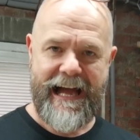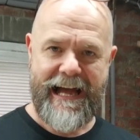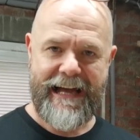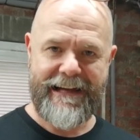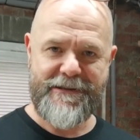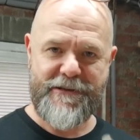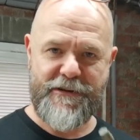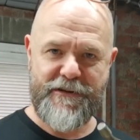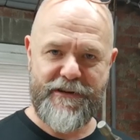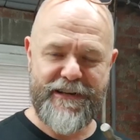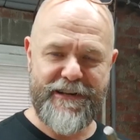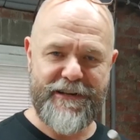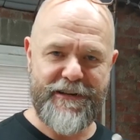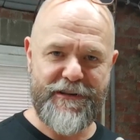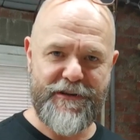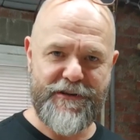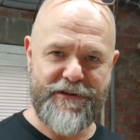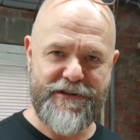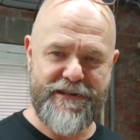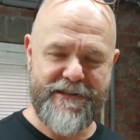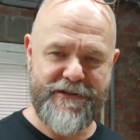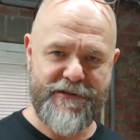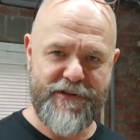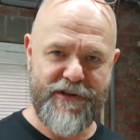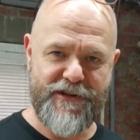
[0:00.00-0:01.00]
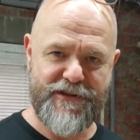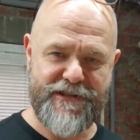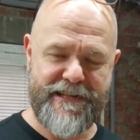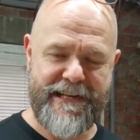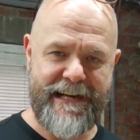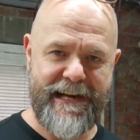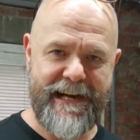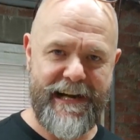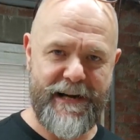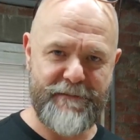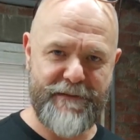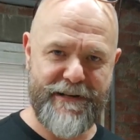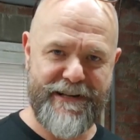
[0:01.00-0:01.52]
I sort of use the
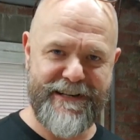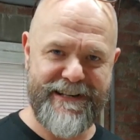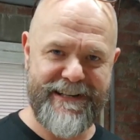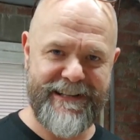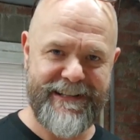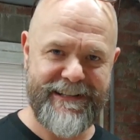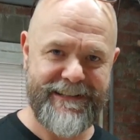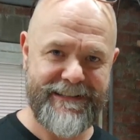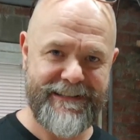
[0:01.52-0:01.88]
trusty hammer.